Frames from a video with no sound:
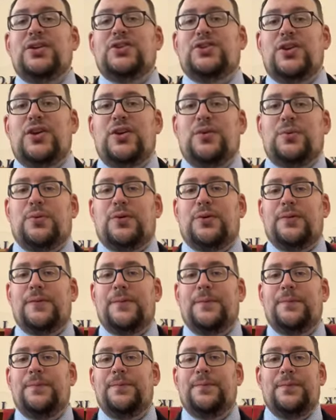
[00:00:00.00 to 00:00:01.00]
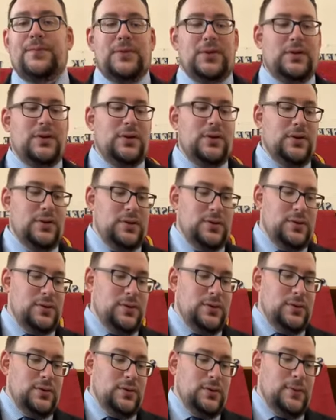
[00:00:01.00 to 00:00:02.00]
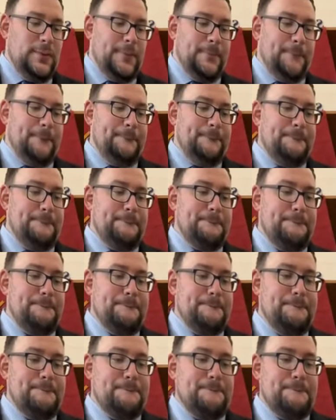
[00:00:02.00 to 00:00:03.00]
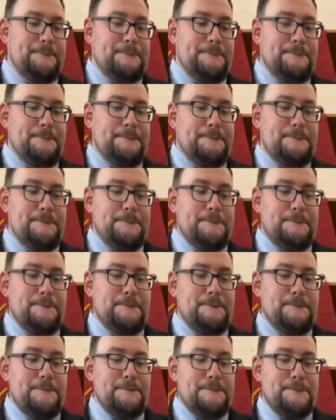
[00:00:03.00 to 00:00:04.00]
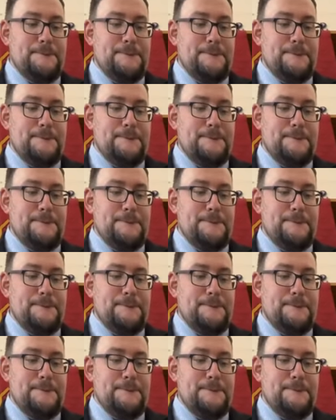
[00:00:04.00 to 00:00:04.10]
No one is speaking in this clip.